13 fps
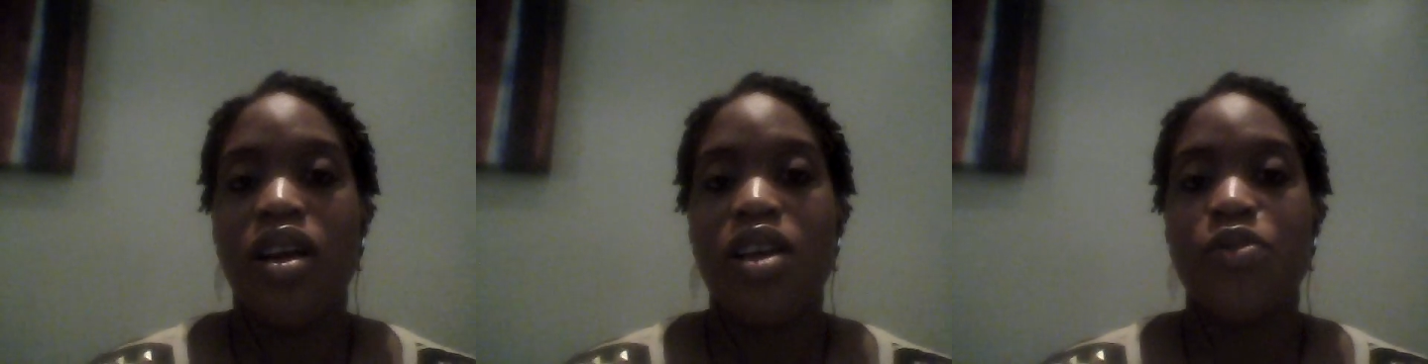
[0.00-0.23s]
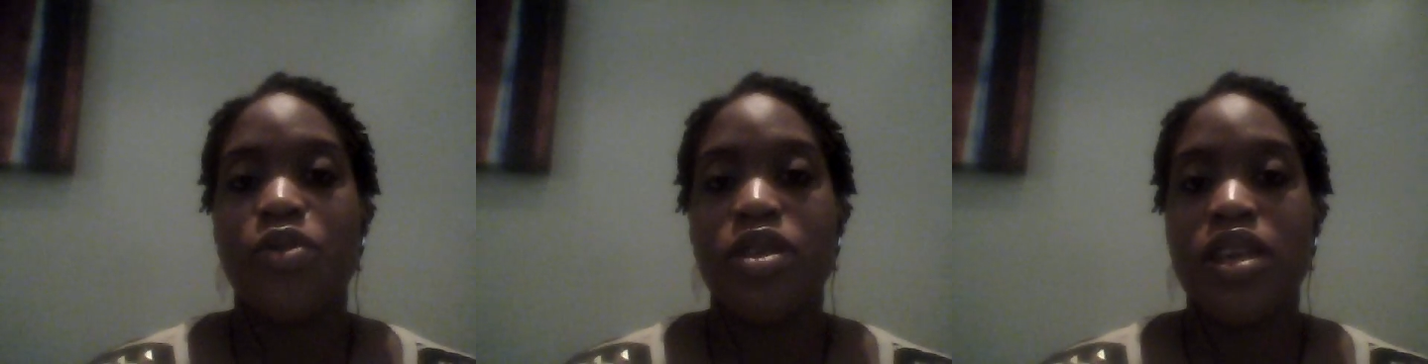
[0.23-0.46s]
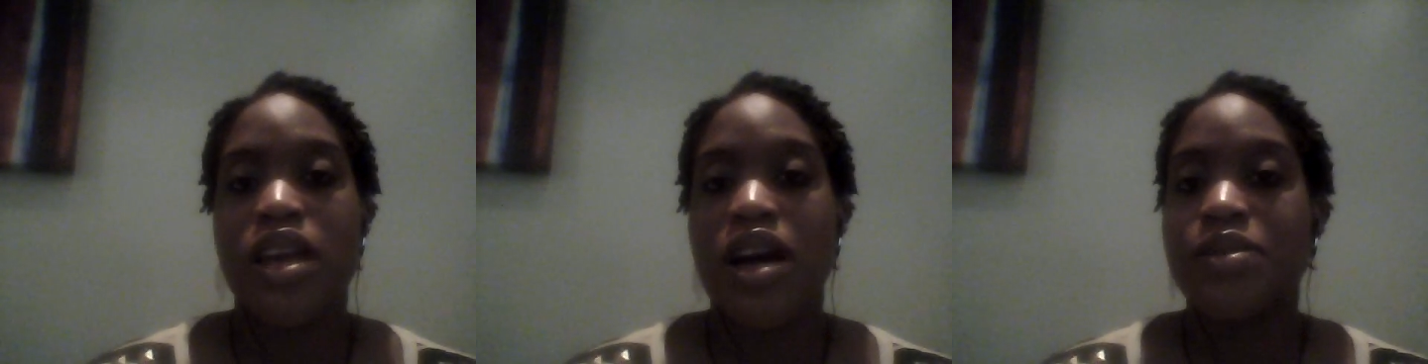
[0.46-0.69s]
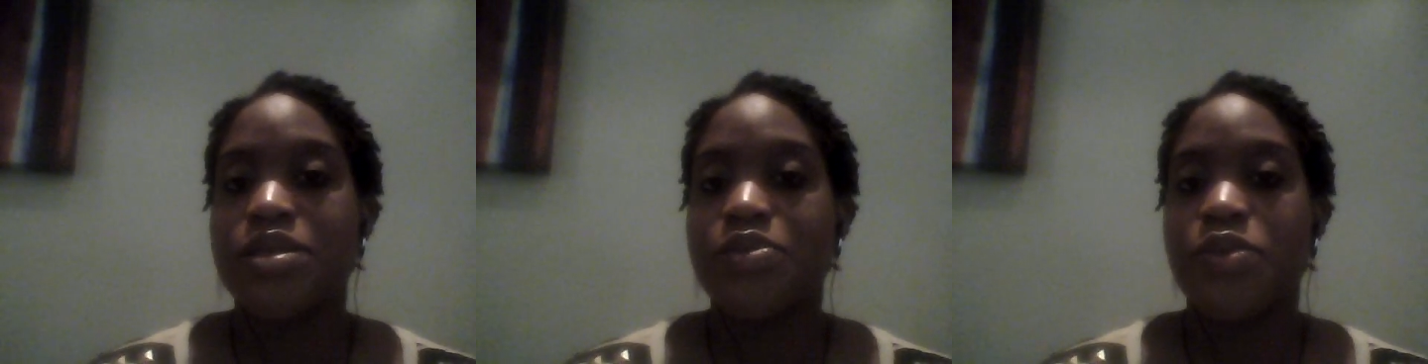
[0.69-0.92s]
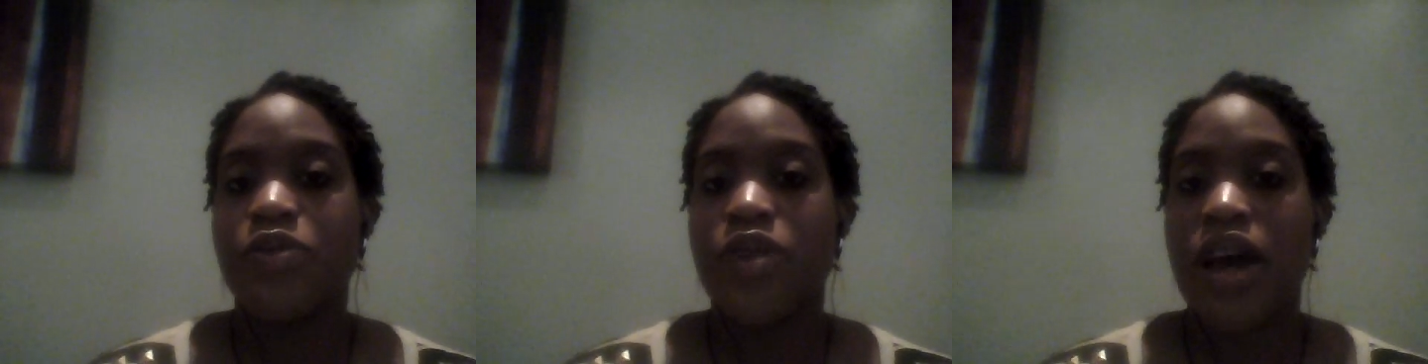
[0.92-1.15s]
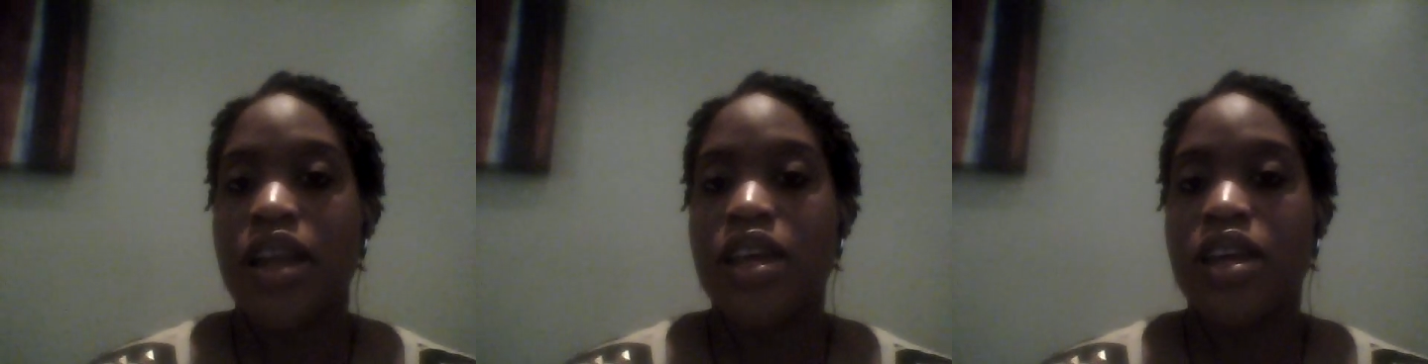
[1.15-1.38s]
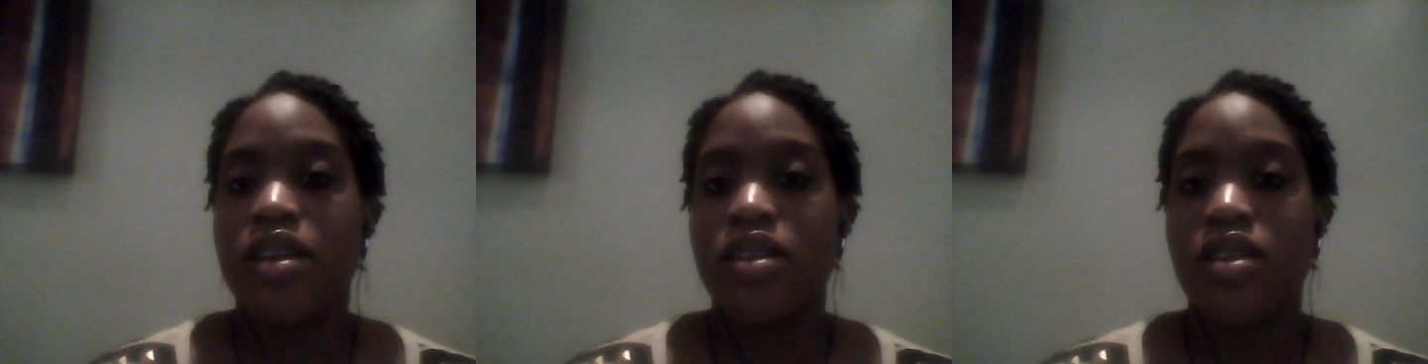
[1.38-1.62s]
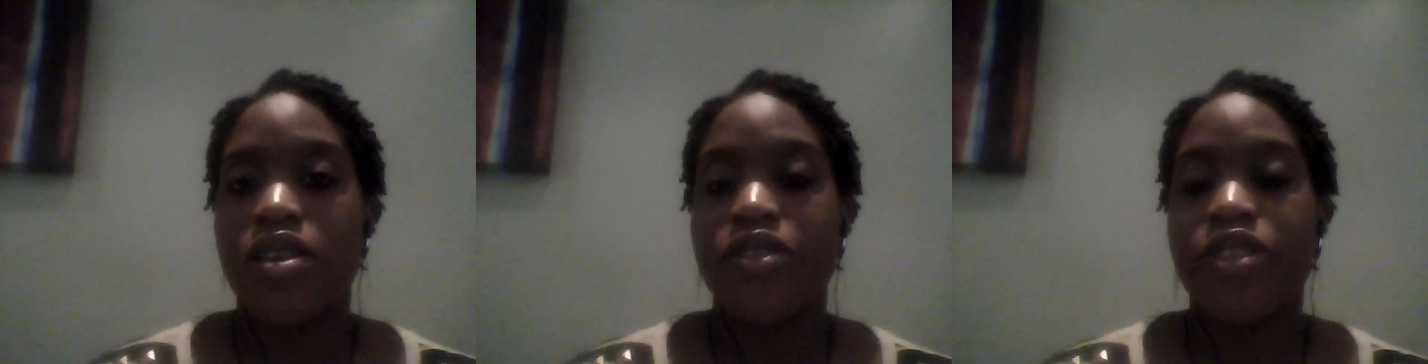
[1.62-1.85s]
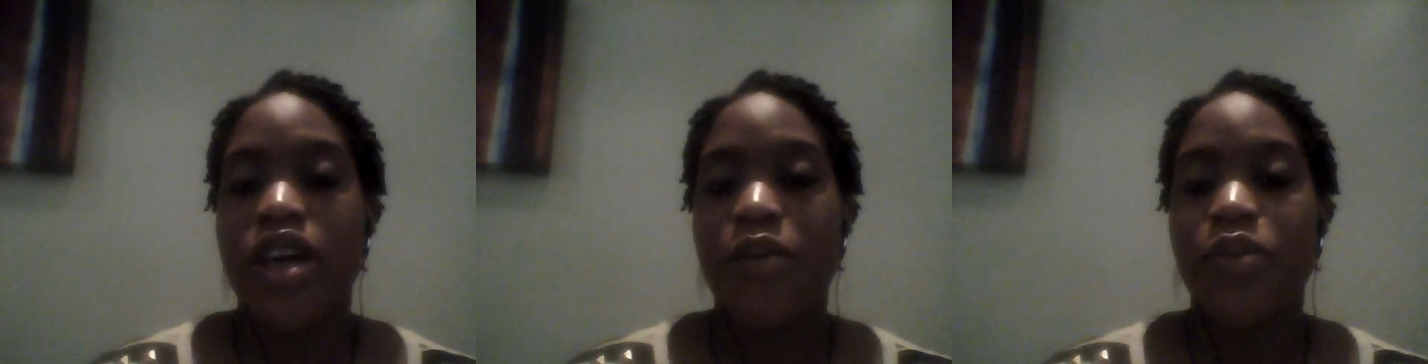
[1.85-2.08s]
It really helped me writing
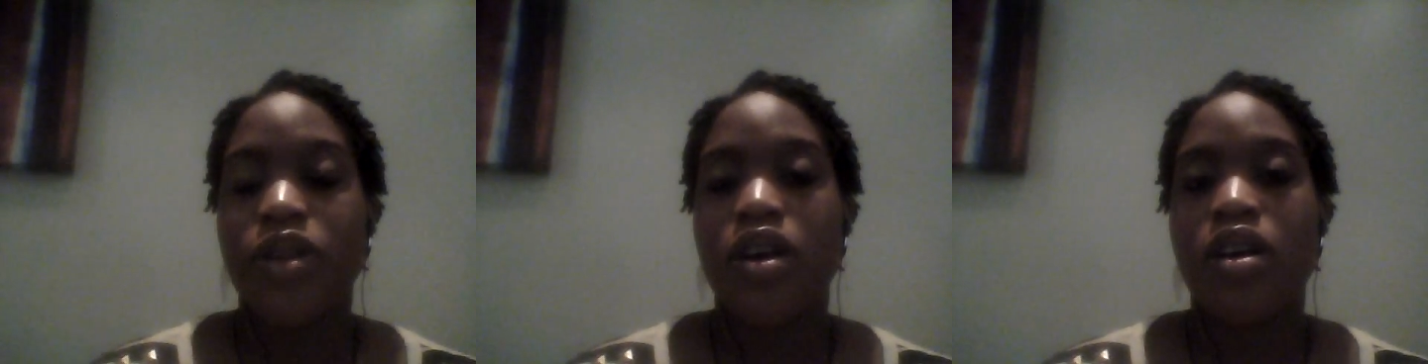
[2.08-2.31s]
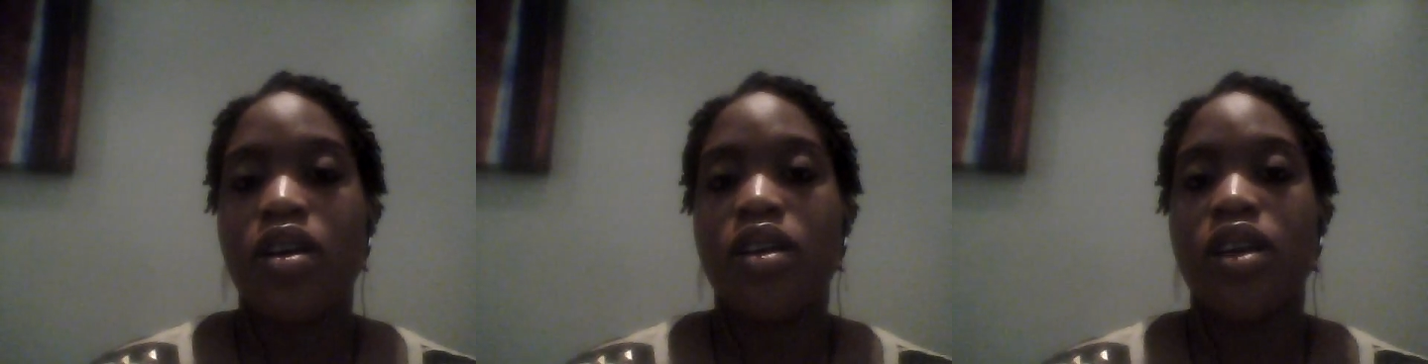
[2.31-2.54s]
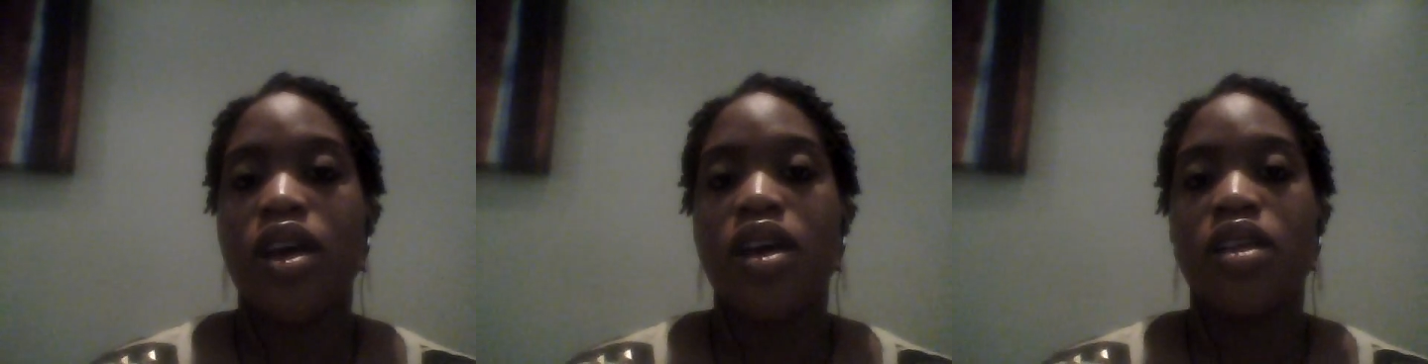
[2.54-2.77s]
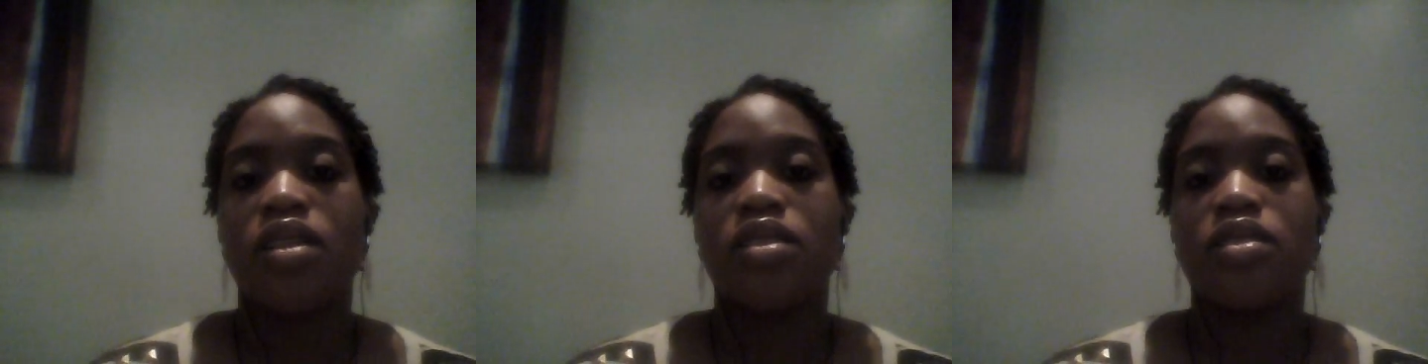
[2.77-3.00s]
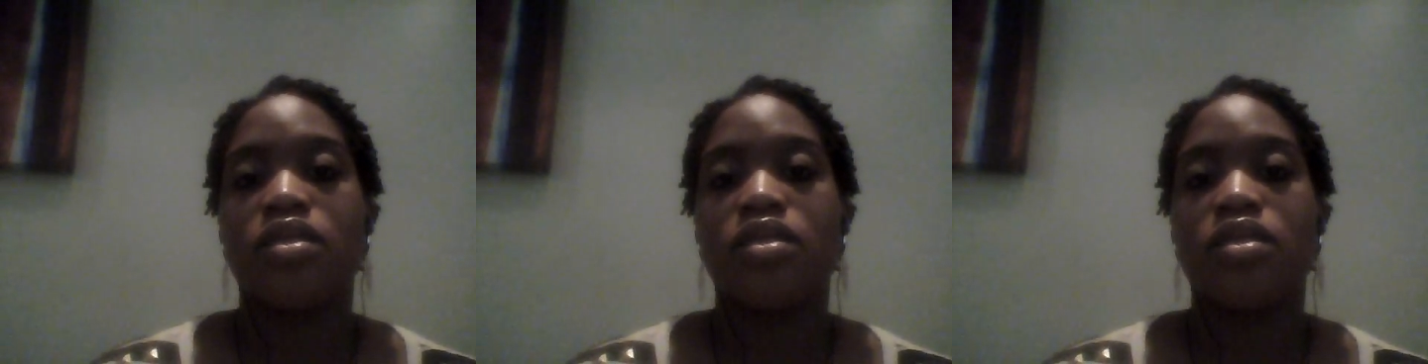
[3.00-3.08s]
on that blog and